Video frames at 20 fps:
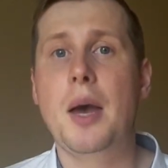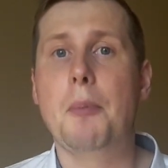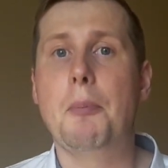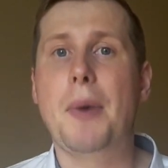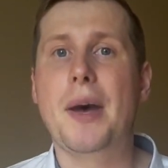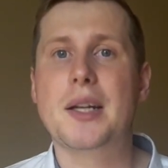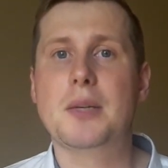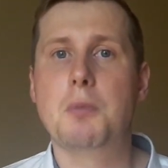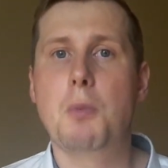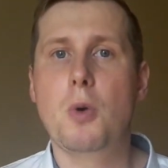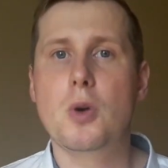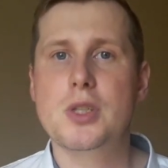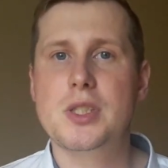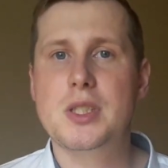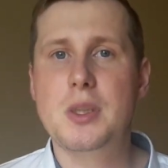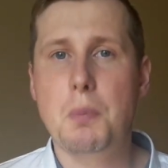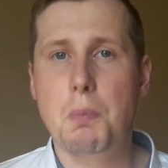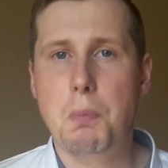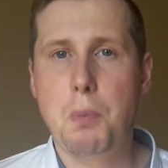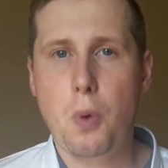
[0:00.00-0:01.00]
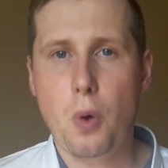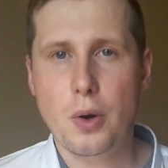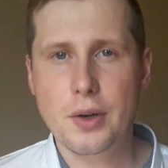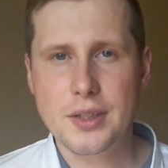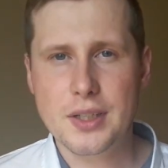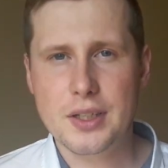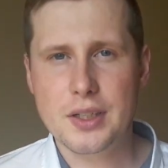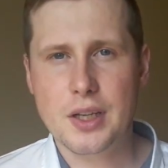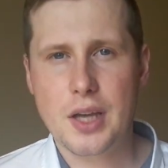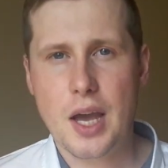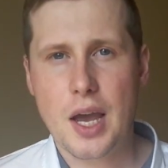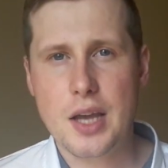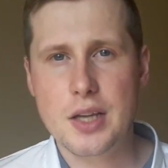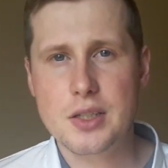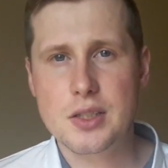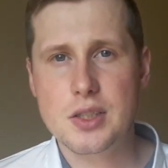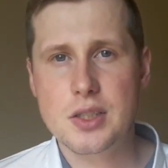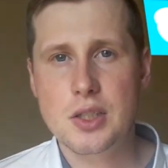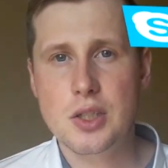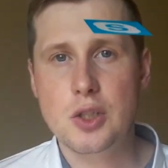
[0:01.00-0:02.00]
But most important,
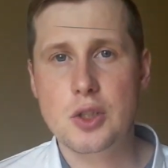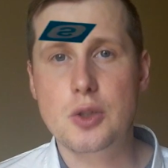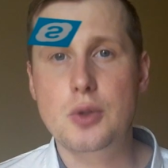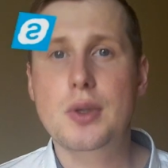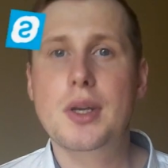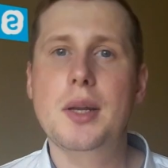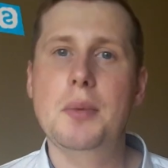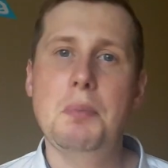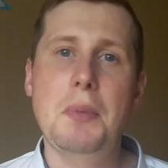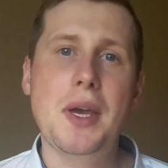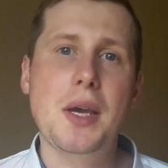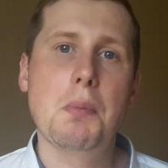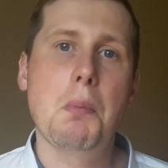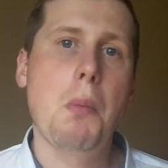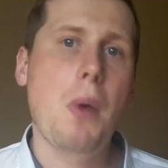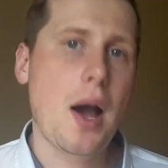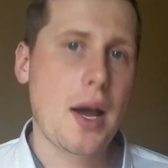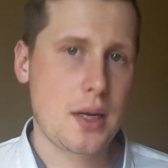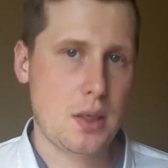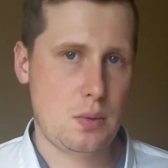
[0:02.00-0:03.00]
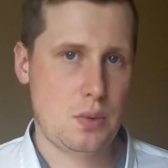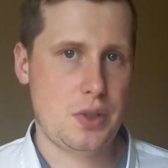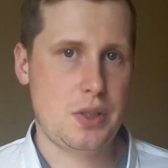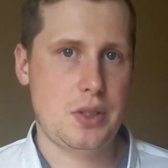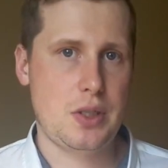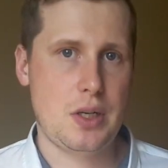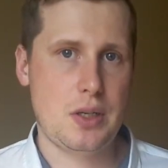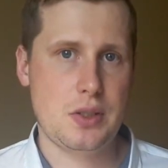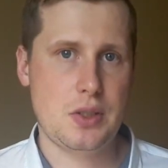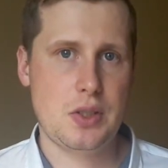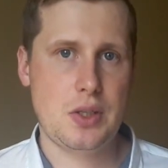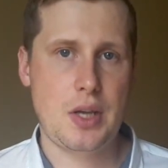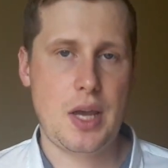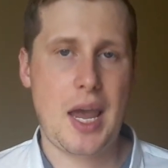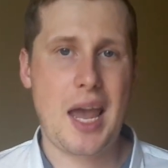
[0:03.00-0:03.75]
guys, you can make money with this.